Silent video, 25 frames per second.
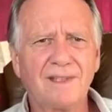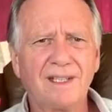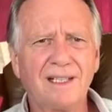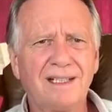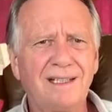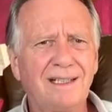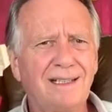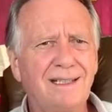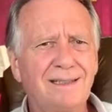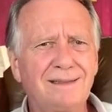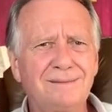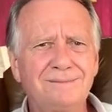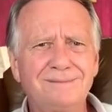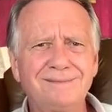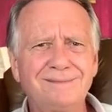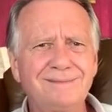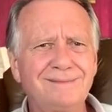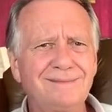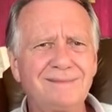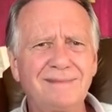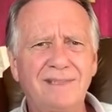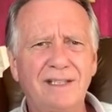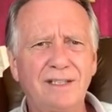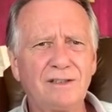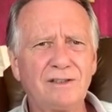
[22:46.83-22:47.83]
Uh,
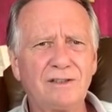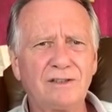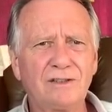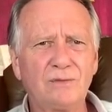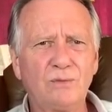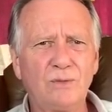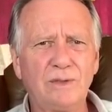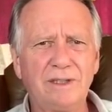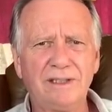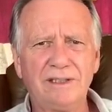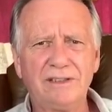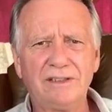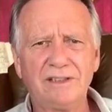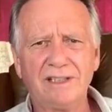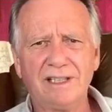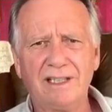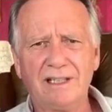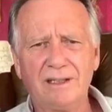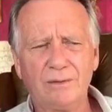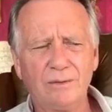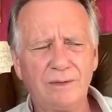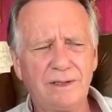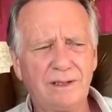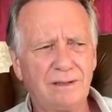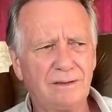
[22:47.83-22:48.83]
they're just weeds
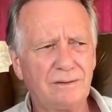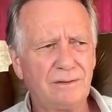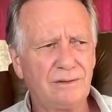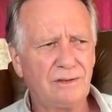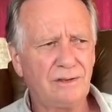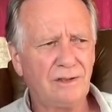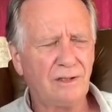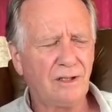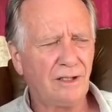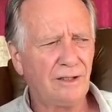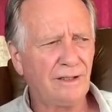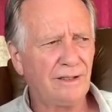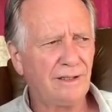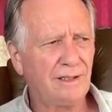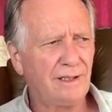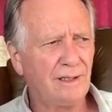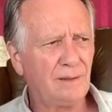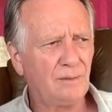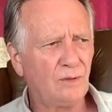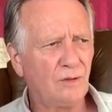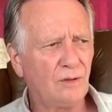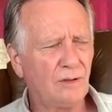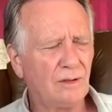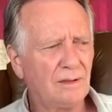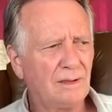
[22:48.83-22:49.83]
now. We don't garden
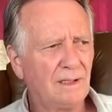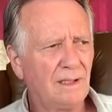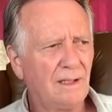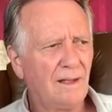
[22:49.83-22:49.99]
anymore.